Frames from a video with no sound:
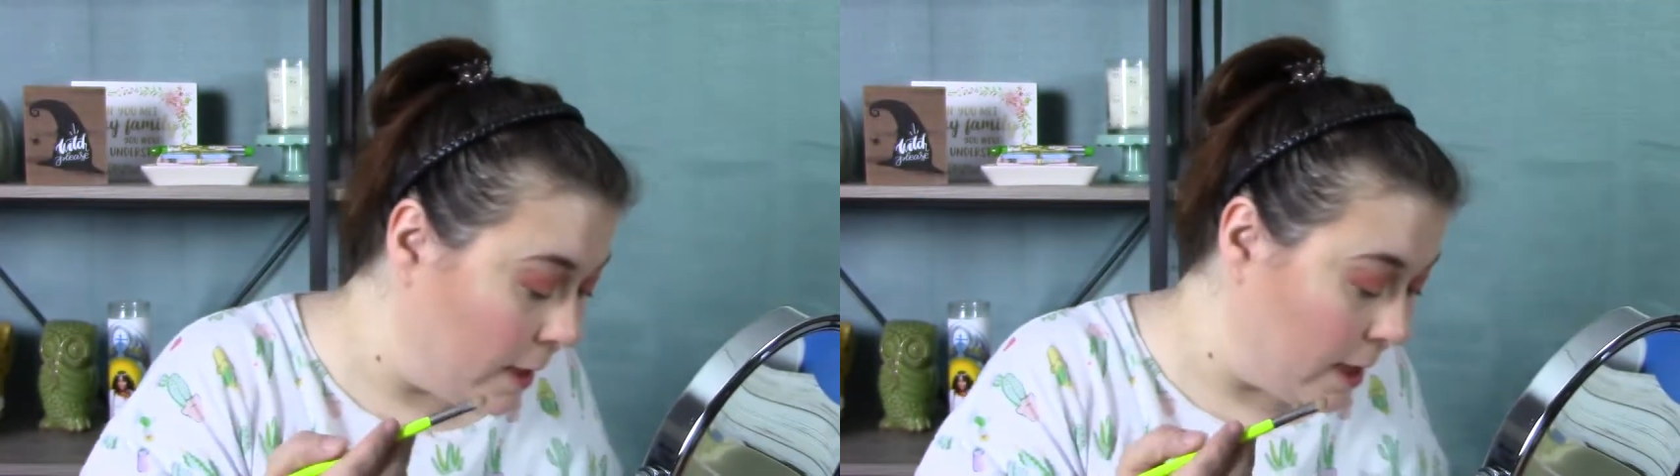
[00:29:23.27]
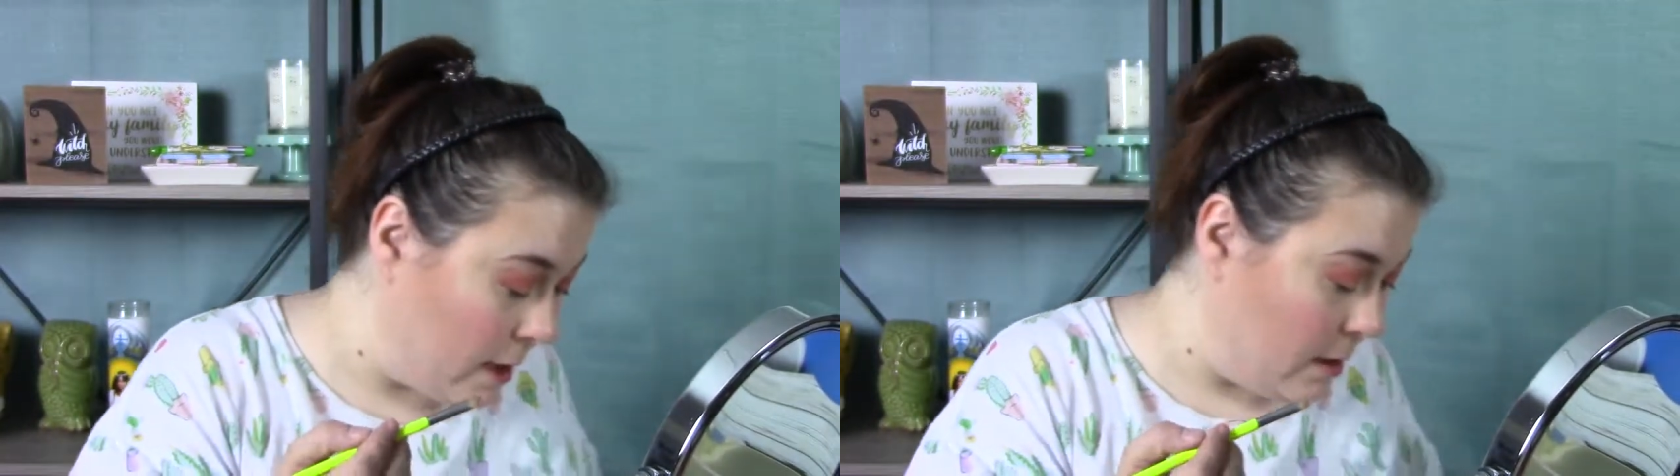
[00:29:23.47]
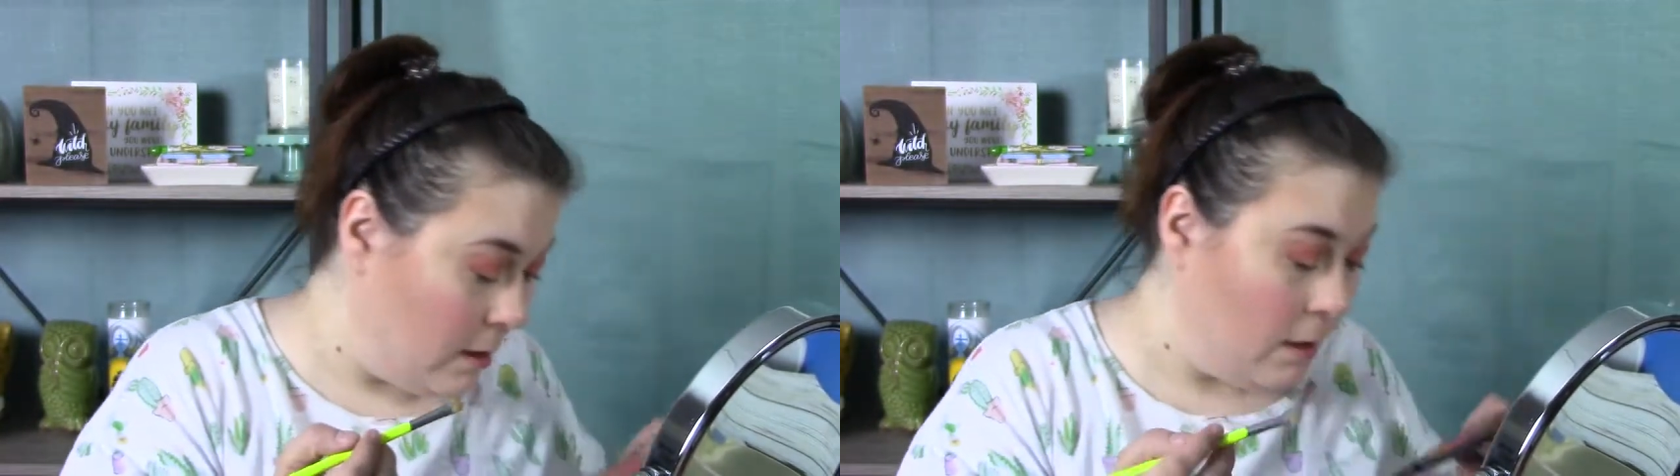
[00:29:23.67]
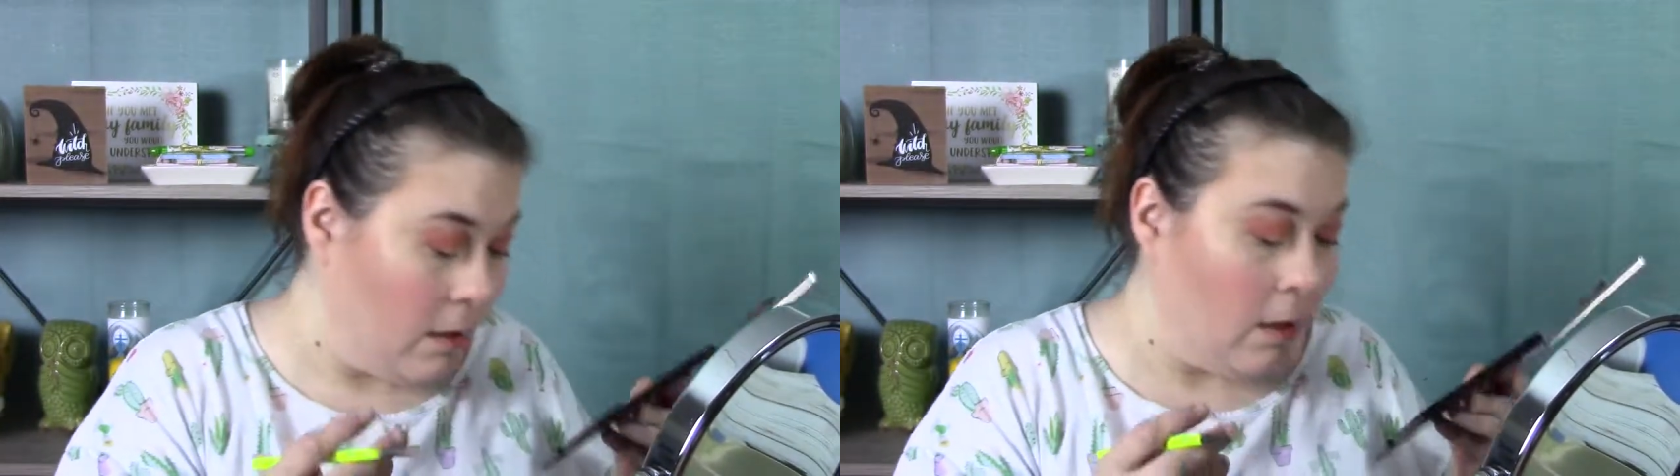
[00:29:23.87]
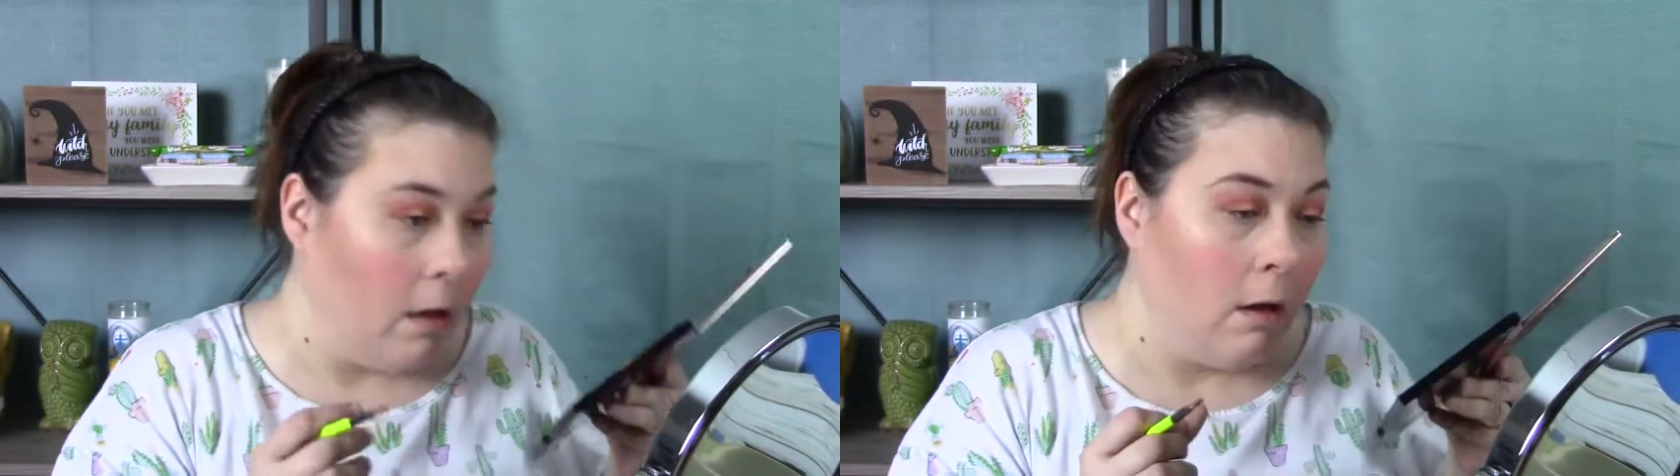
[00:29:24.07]
in
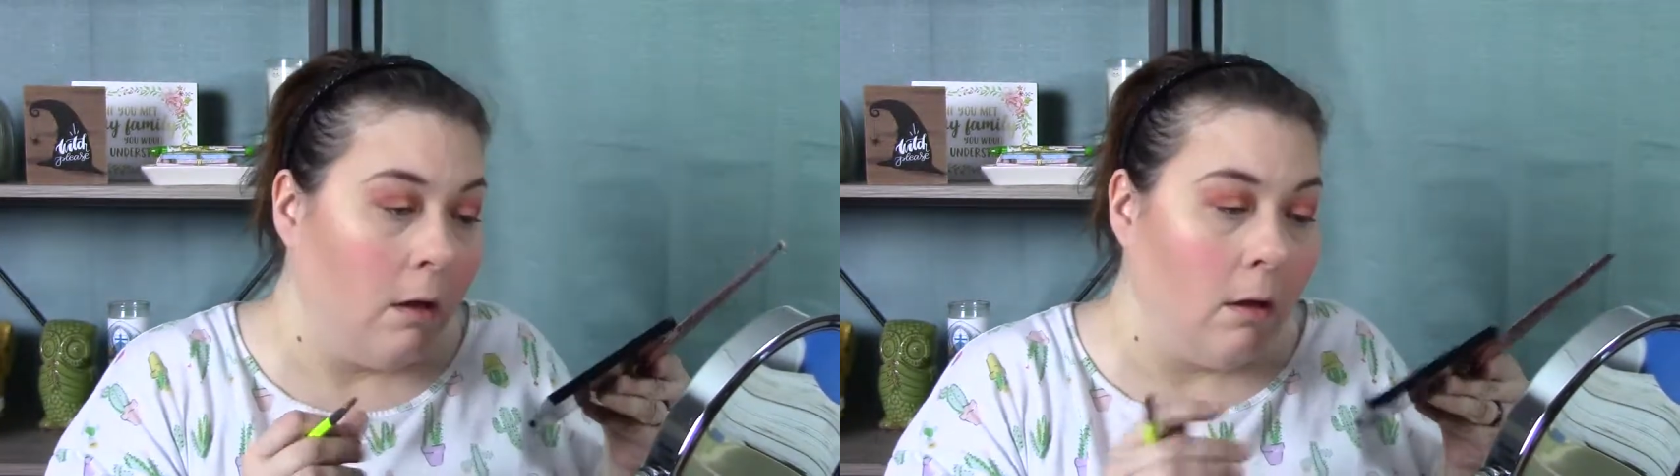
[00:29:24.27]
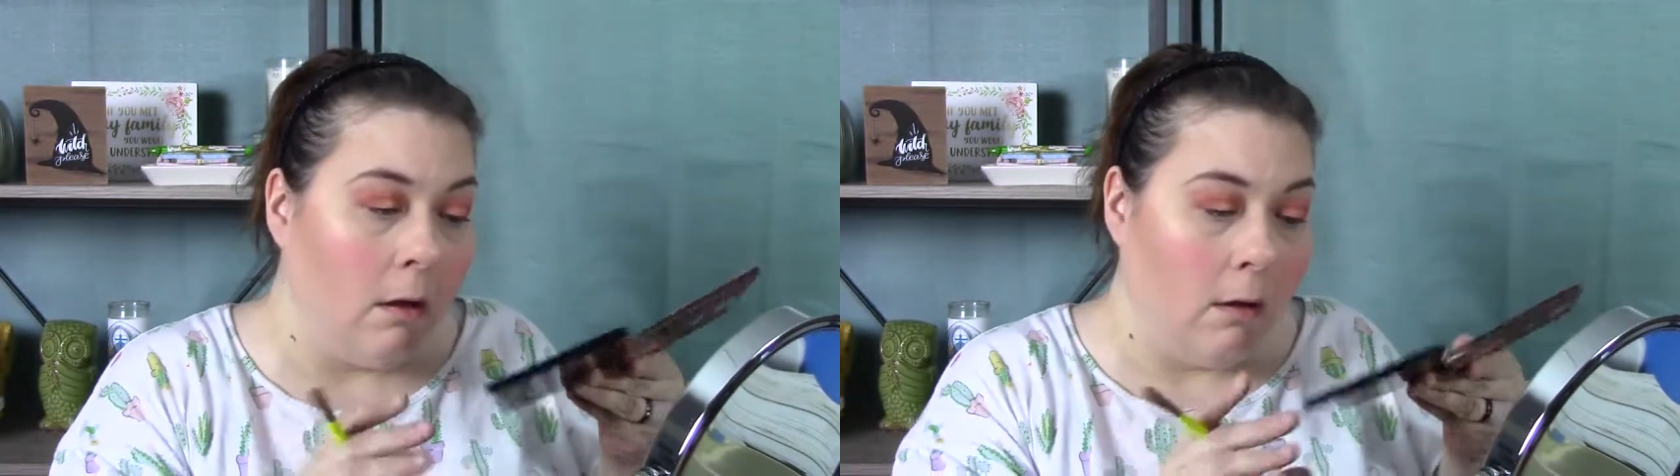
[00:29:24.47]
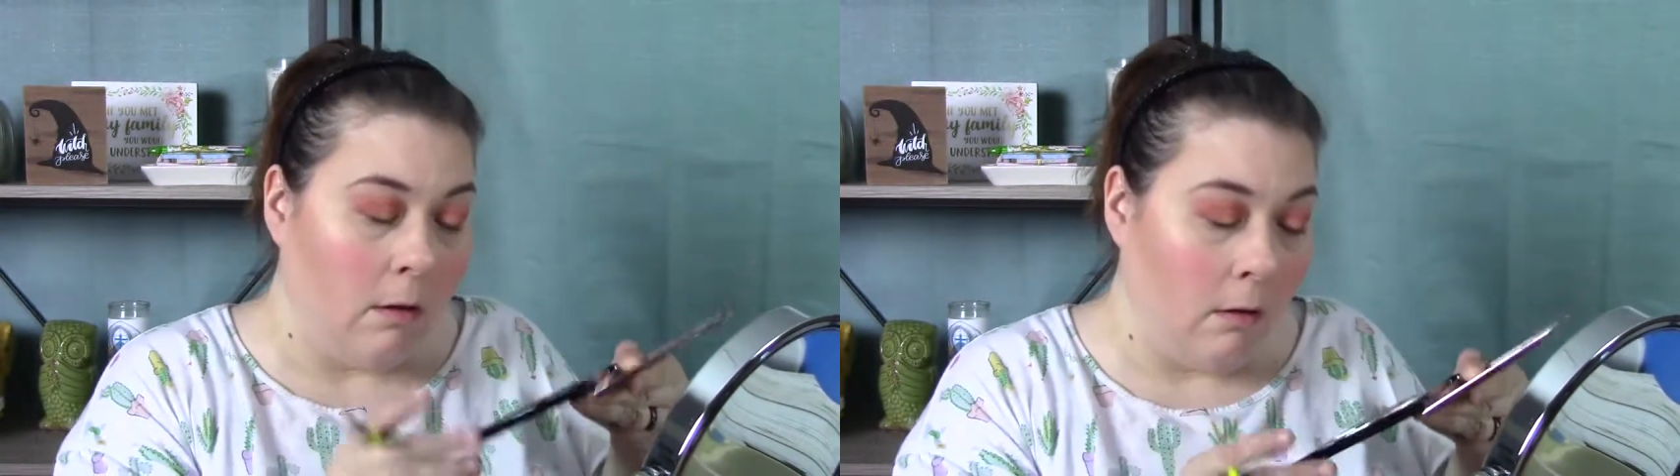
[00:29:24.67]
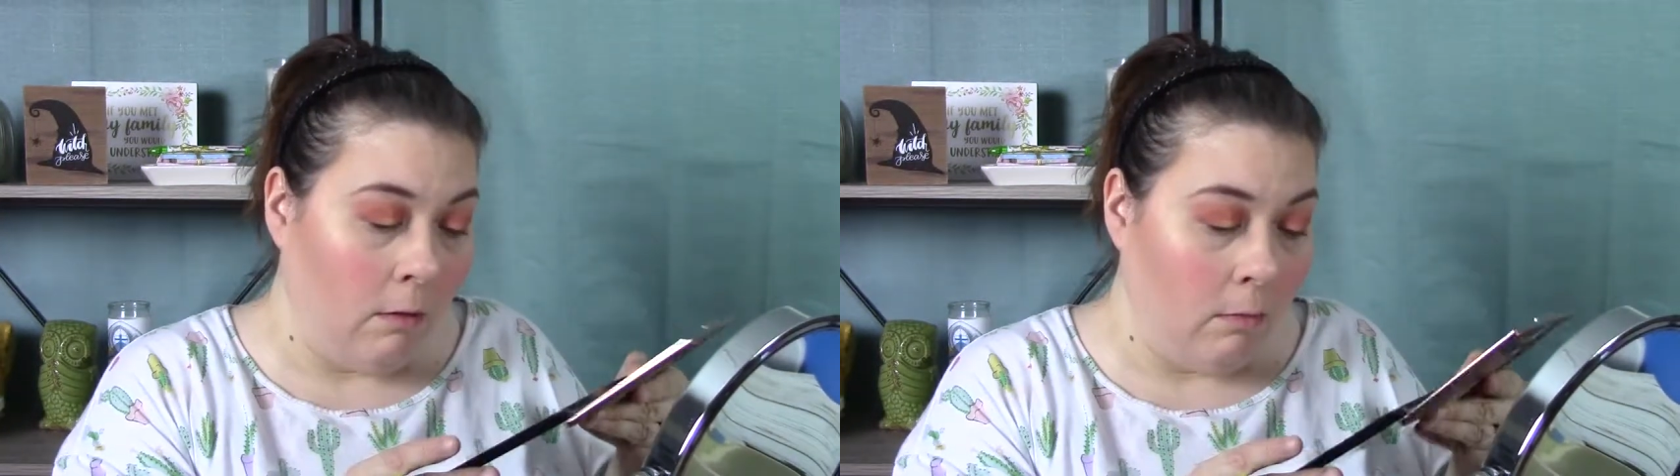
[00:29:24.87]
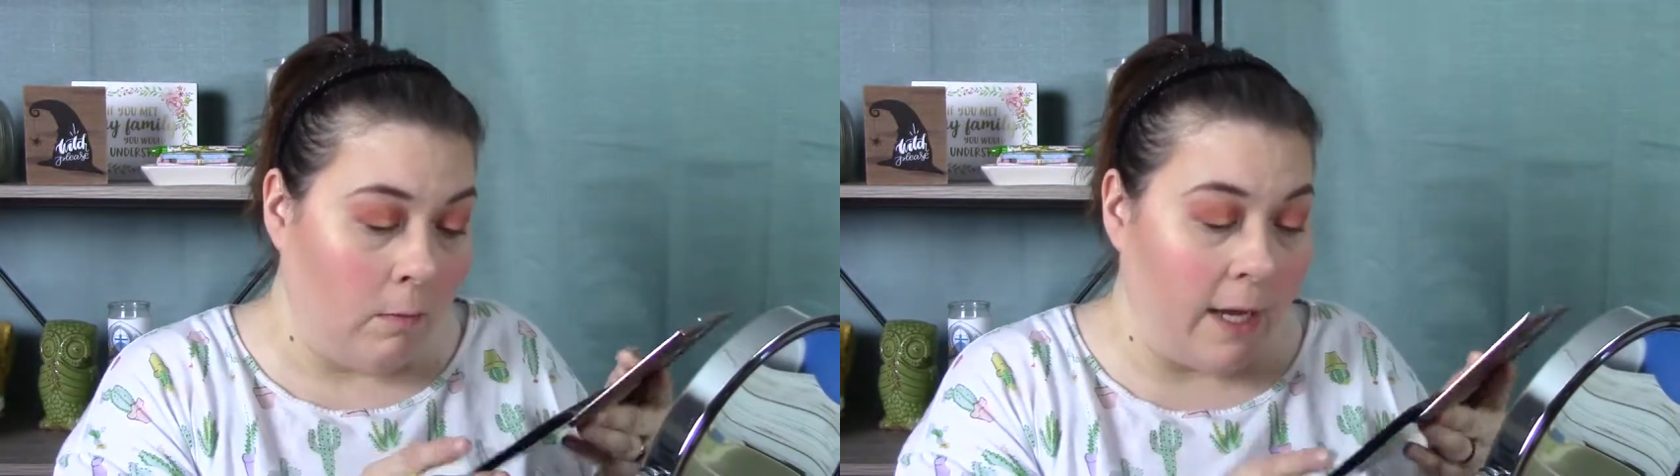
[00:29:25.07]

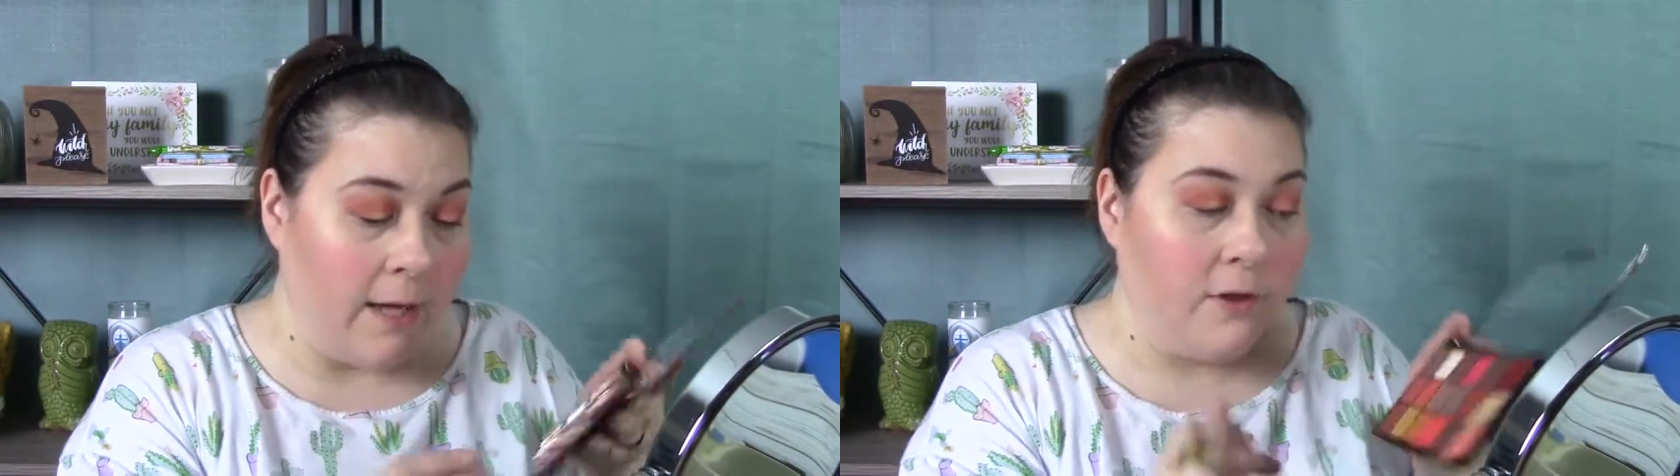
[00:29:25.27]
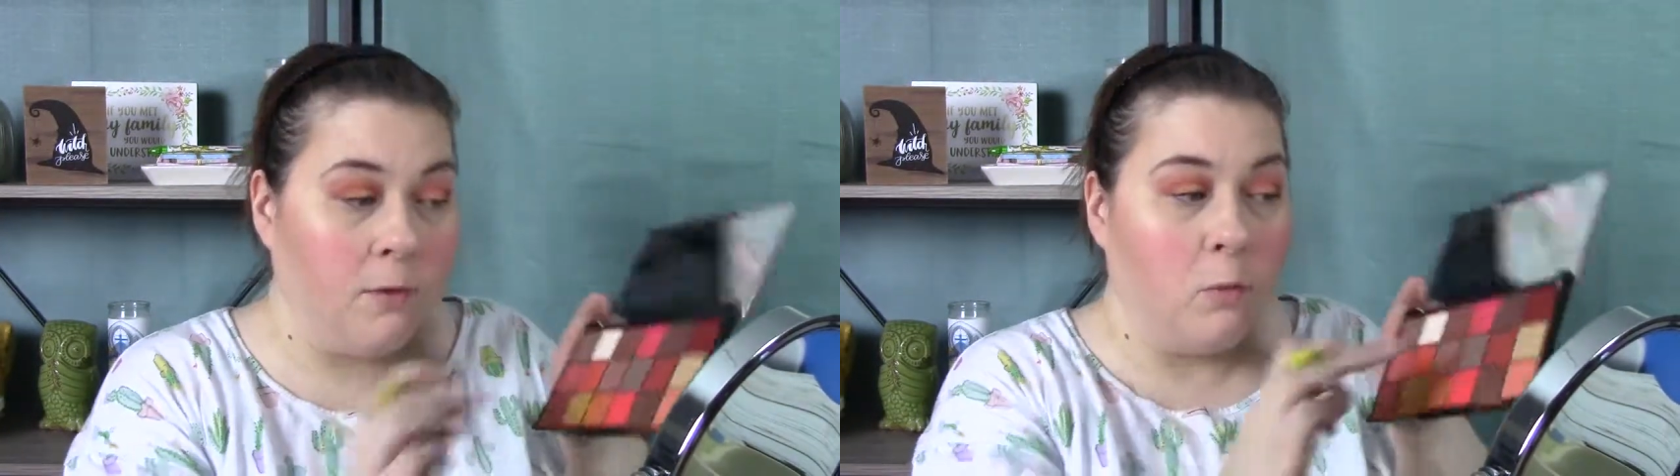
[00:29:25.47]
with